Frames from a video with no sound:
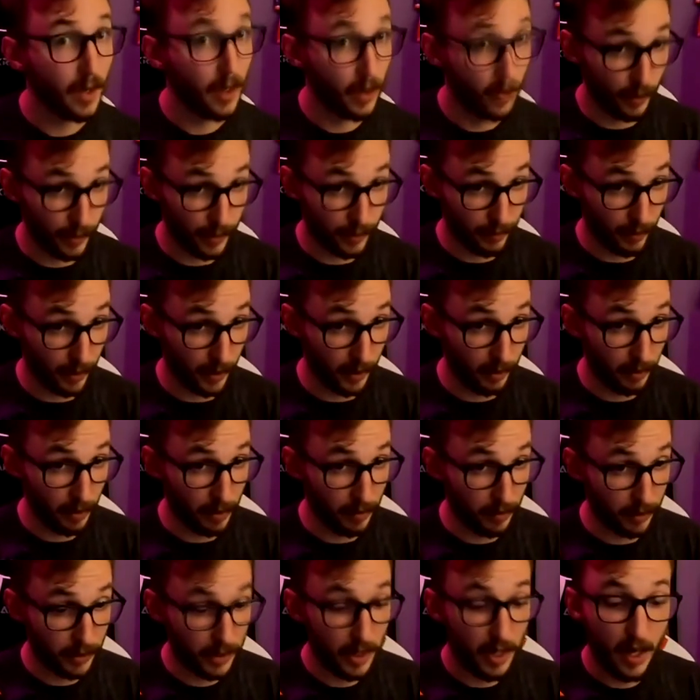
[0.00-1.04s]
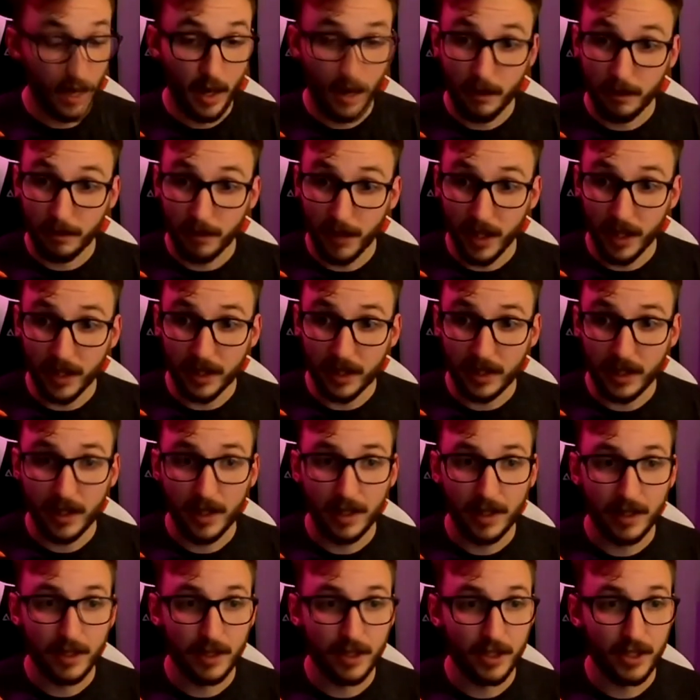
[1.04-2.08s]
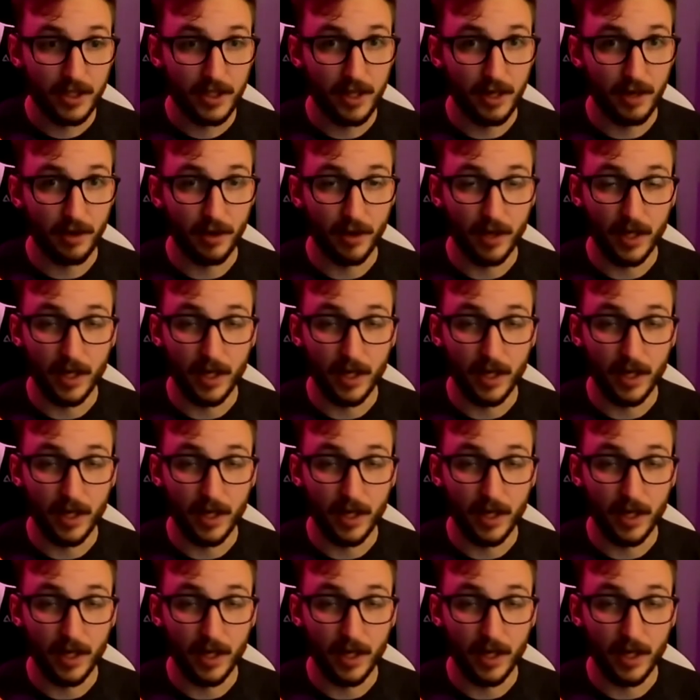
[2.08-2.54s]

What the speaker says: Was really gross, but still,